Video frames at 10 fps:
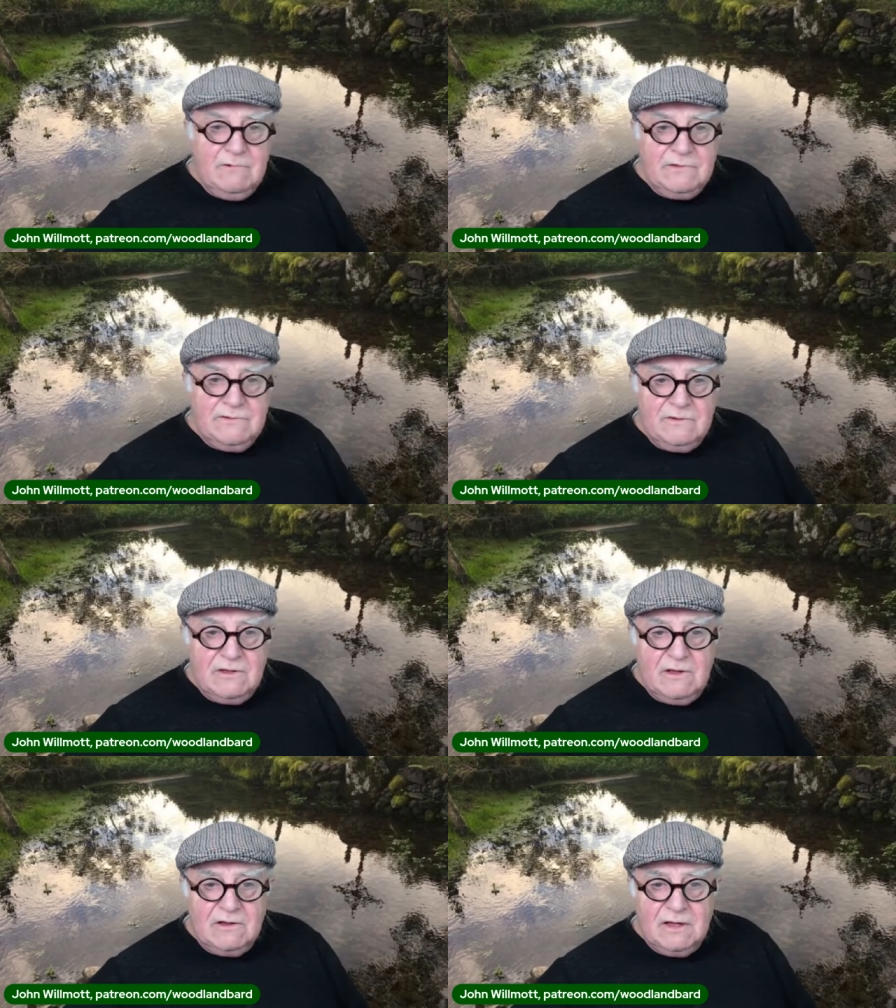what
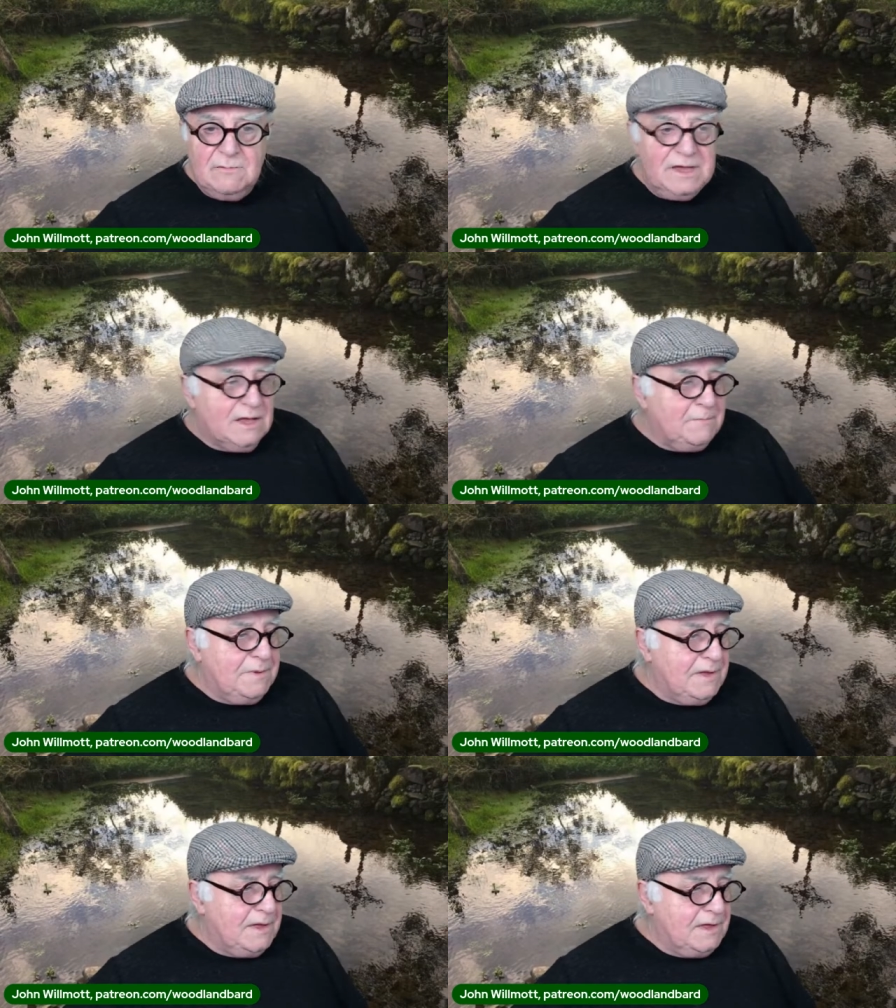I've got coming up
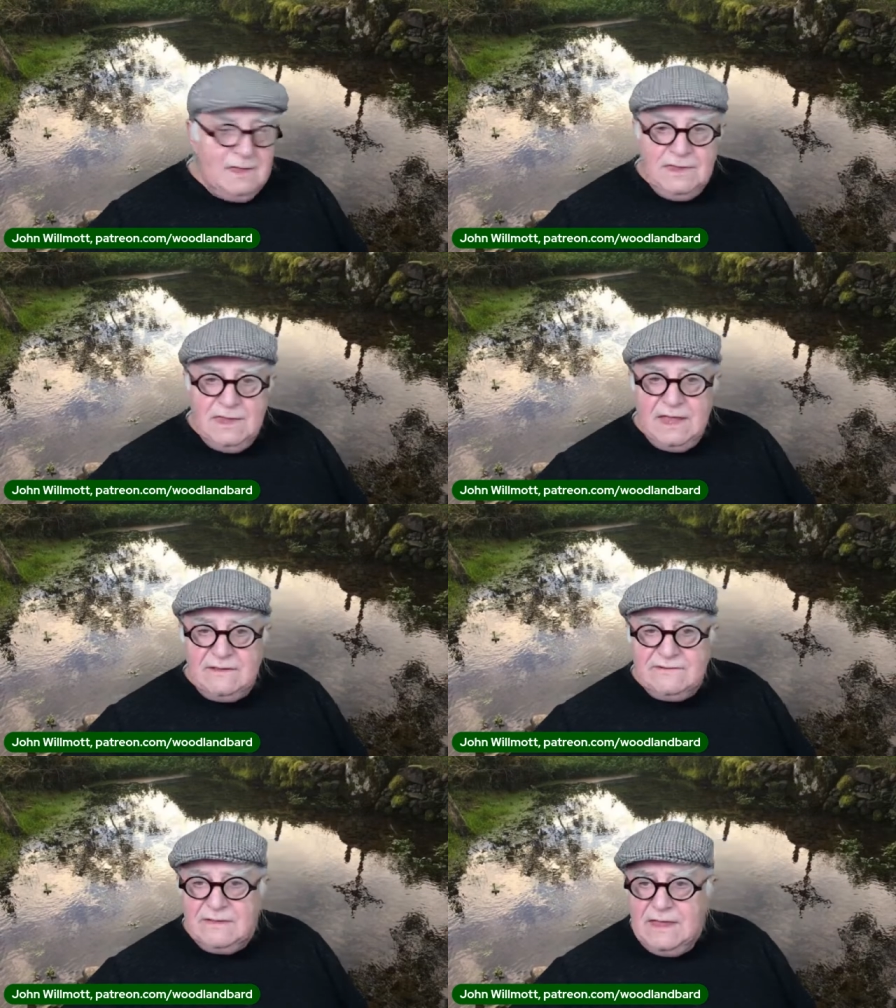uh,
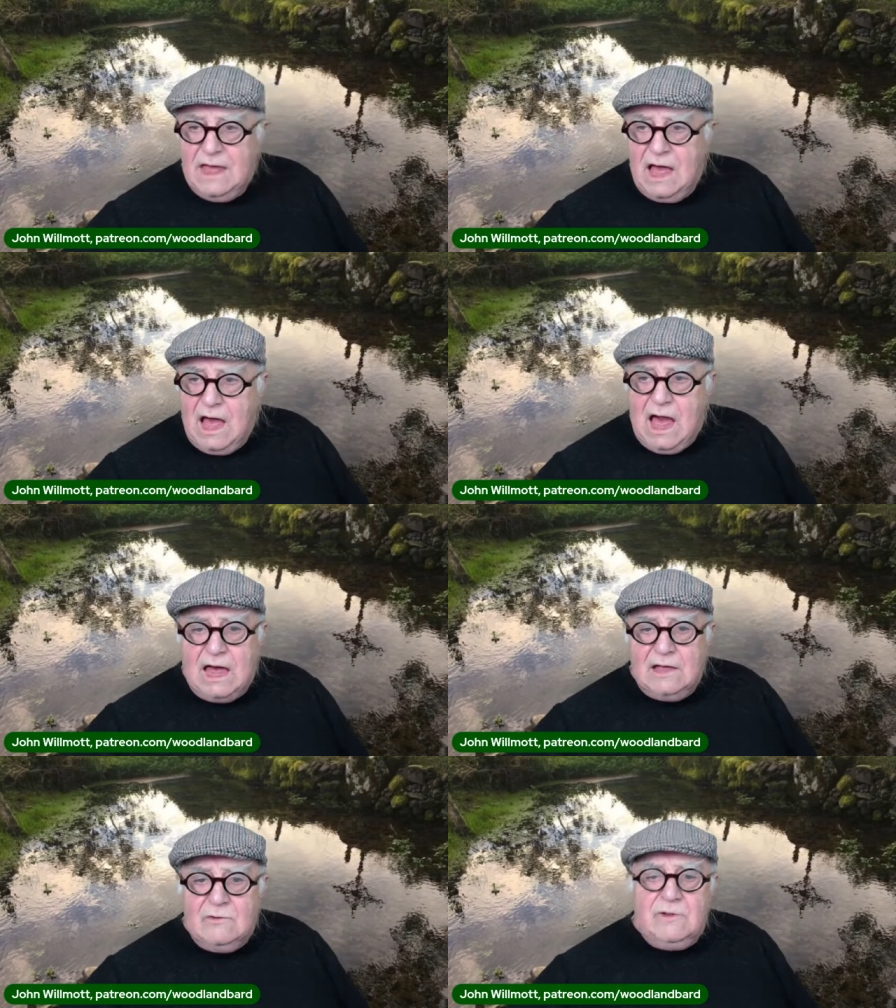next.
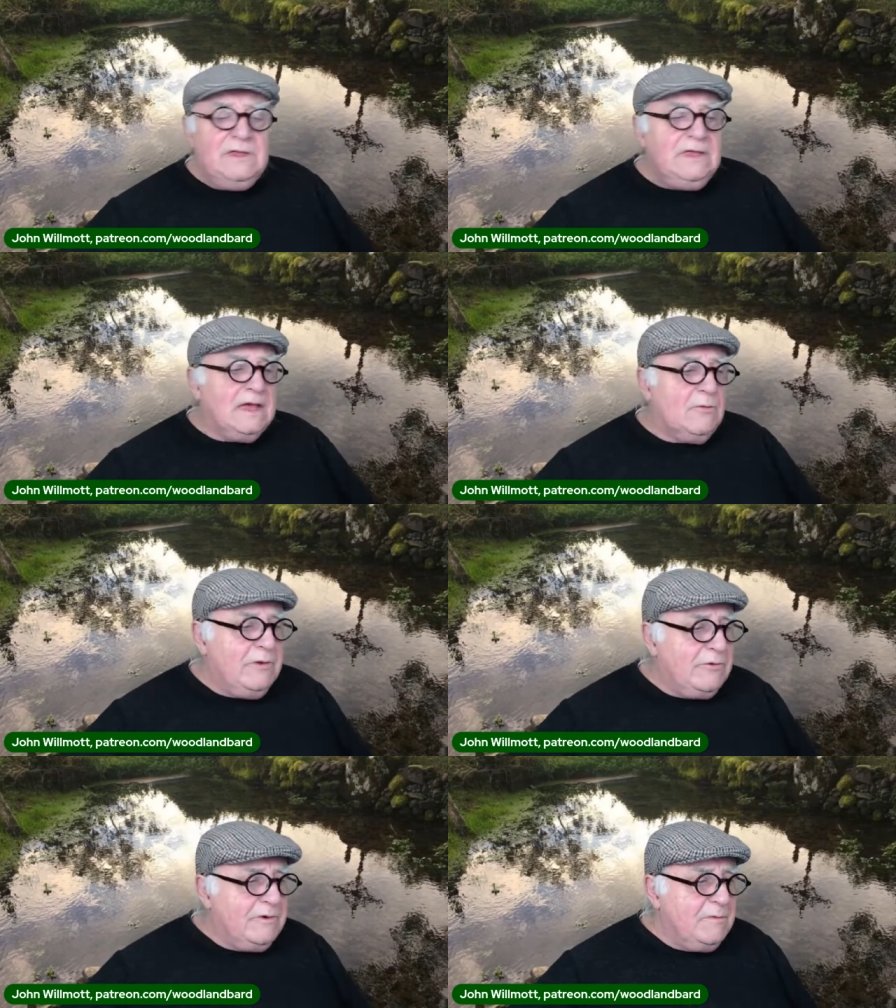Ah, well, yeah,
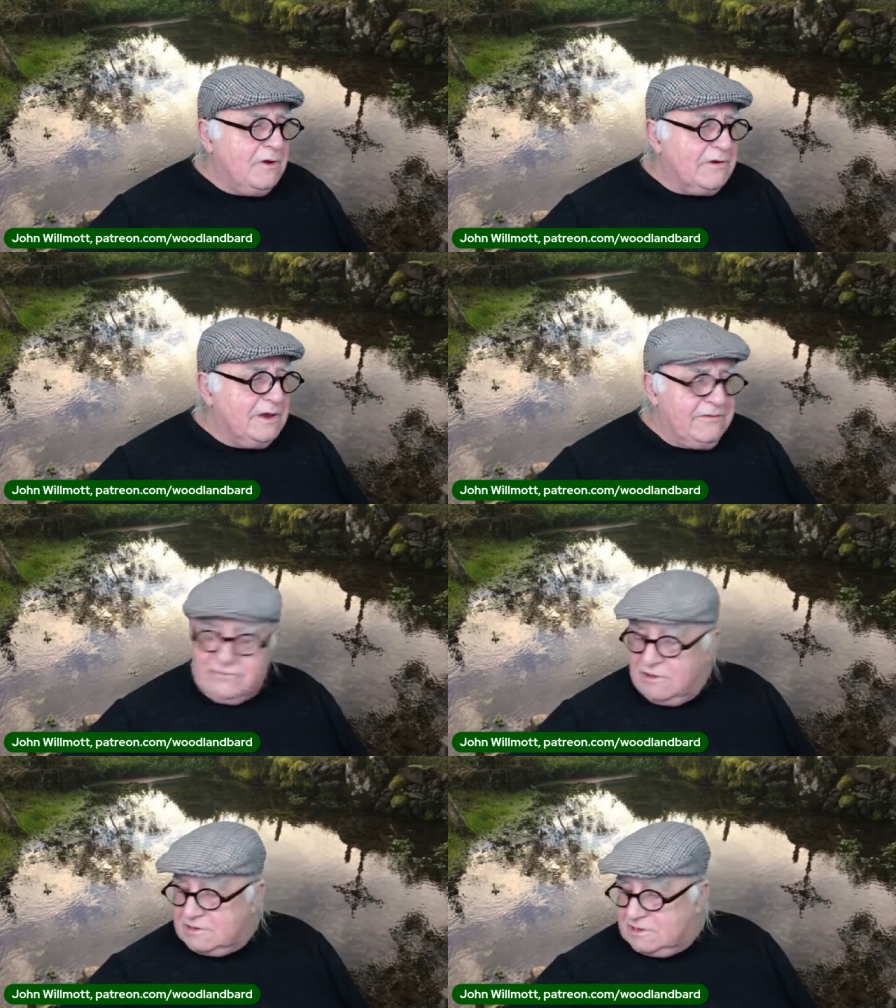we were in Moray,
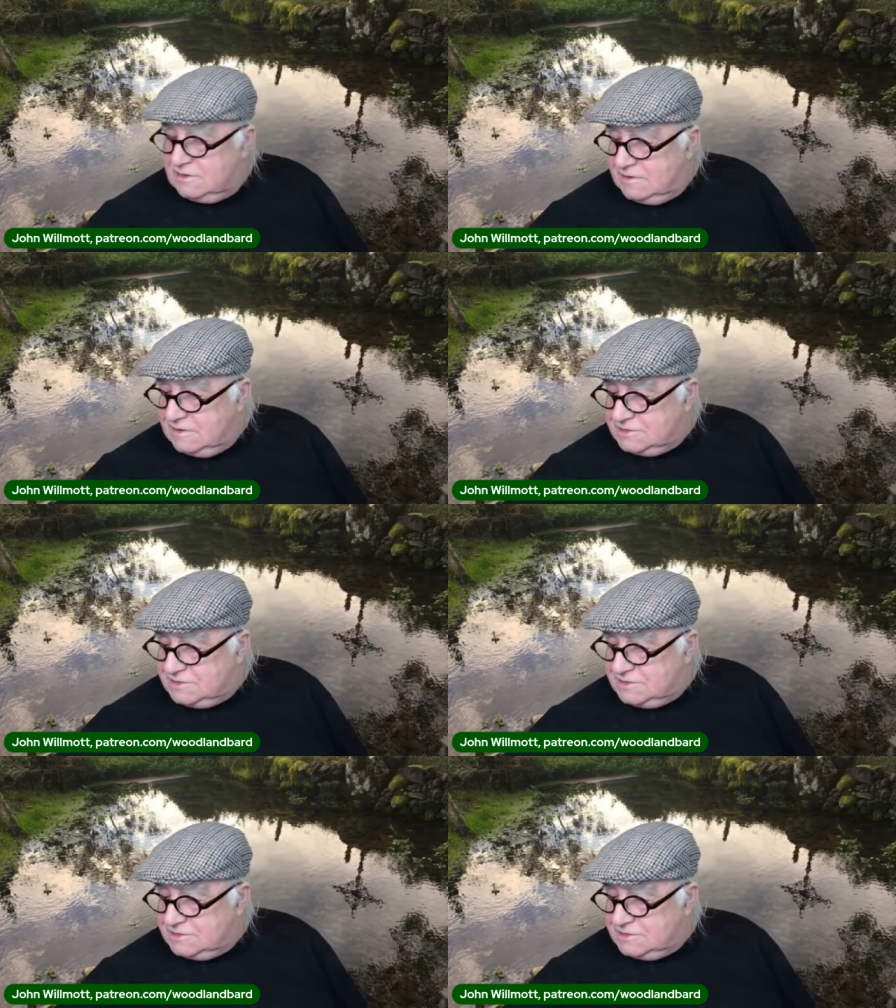Scotland.